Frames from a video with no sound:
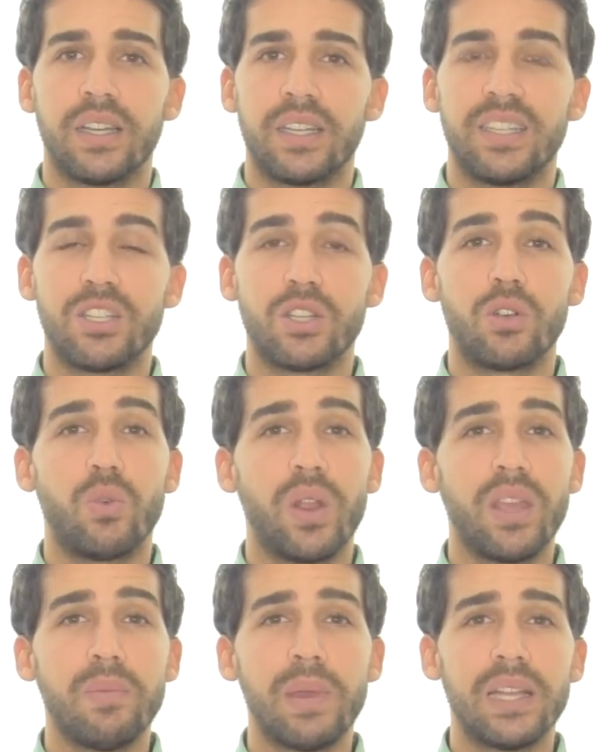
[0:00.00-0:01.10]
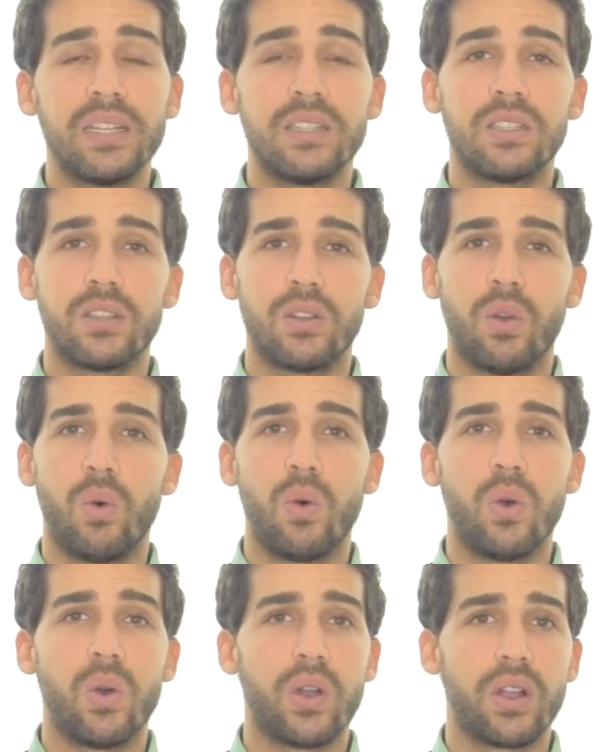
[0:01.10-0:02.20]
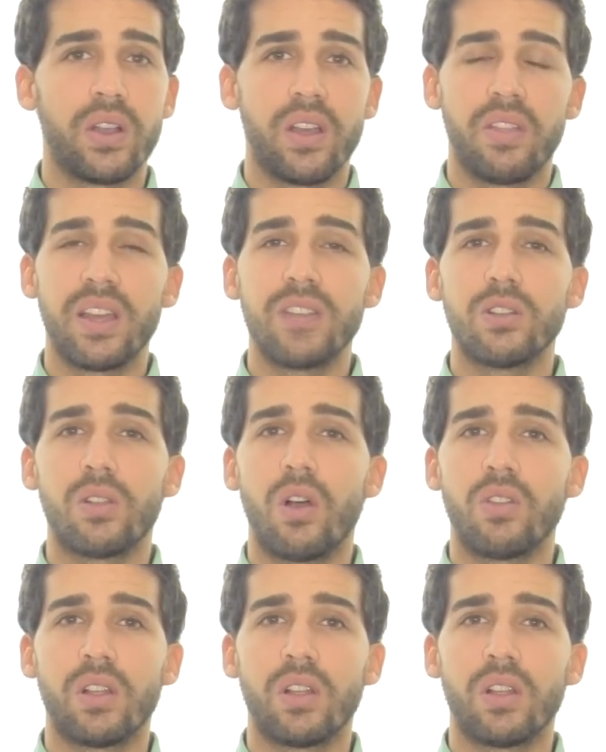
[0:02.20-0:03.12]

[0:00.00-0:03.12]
disagreements, or things along the